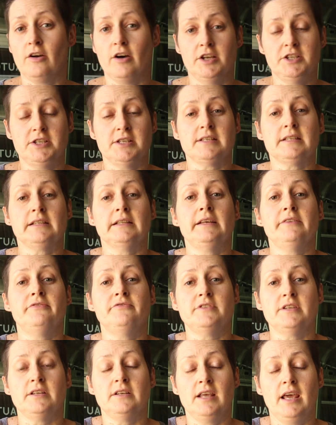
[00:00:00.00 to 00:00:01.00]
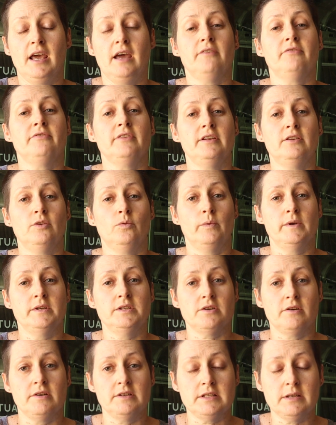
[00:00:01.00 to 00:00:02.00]
I just lifted carefully the
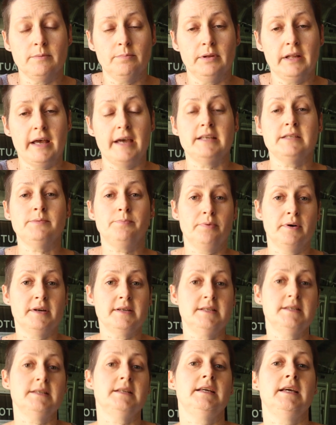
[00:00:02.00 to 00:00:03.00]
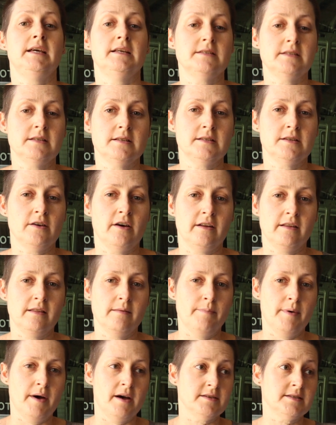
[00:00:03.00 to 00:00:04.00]
window into place, pressed it against the side of the
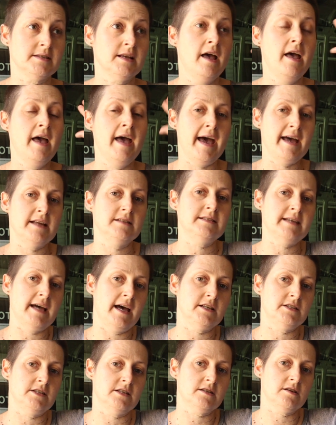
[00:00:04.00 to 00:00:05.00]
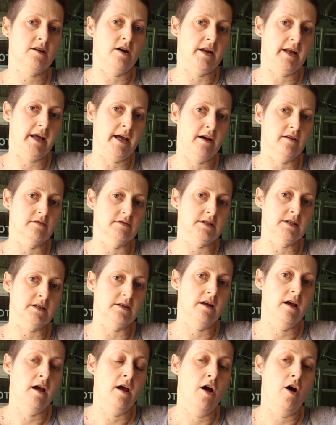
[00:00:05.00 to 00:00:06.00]
bus, and Dad just kind of held
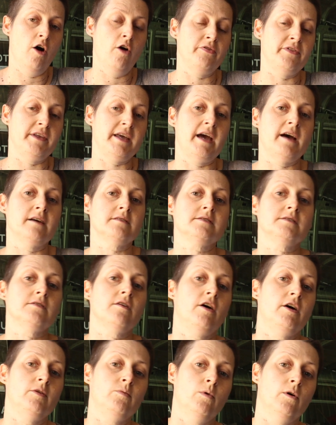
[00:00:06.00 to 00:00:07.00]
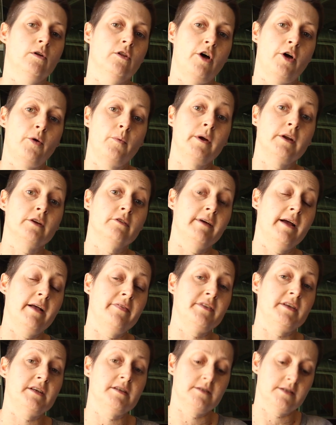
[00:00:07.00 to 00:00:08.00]
it on the outside while I went
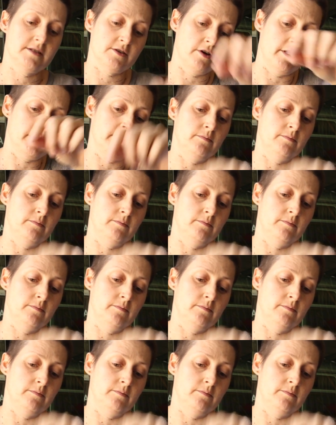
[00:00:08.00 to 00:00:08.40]
around the inside